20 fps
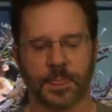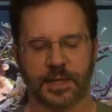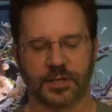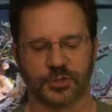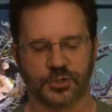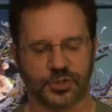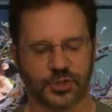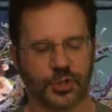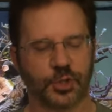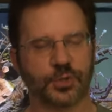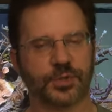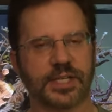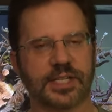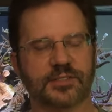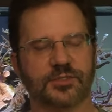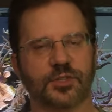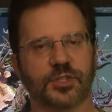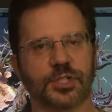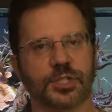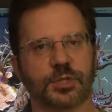There's two
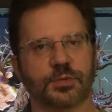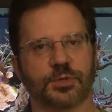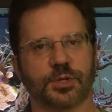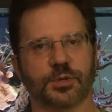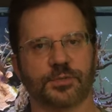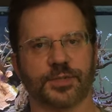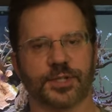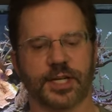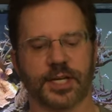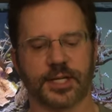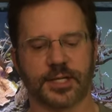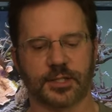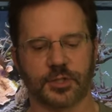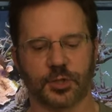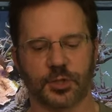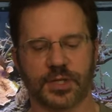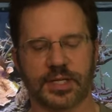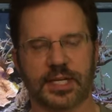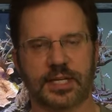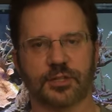things you can do with overnight.
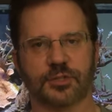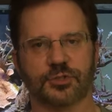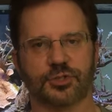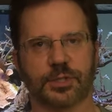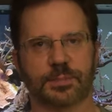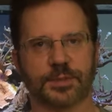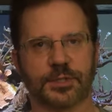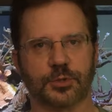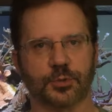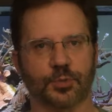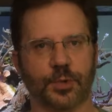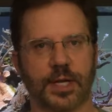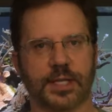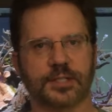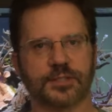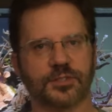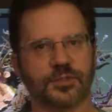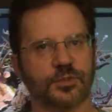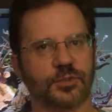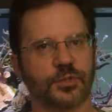You can either ship it
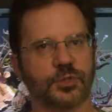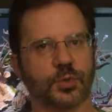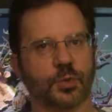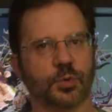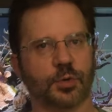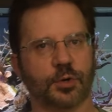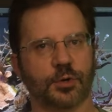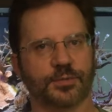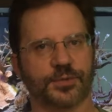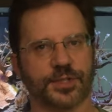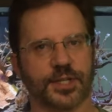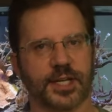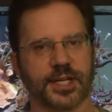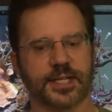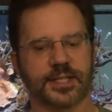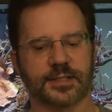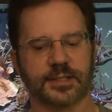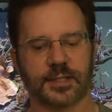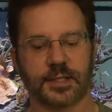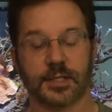directly to their door
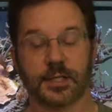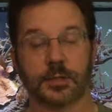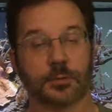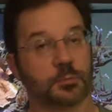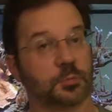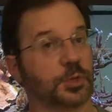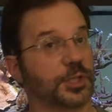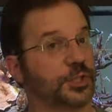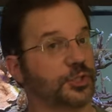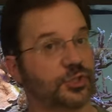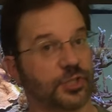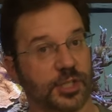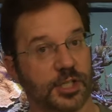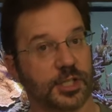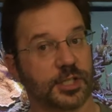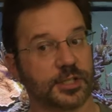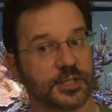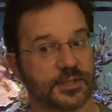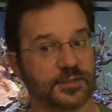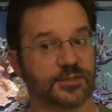overnight, which
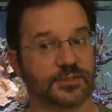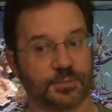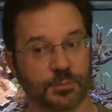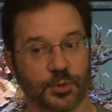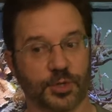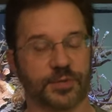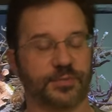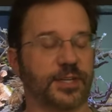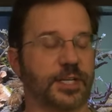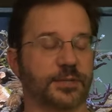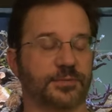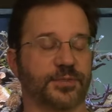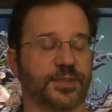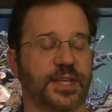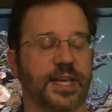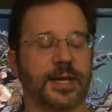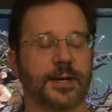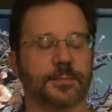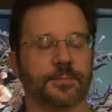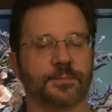uh, is more convenient for
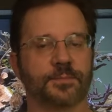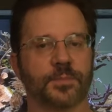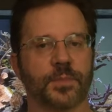them,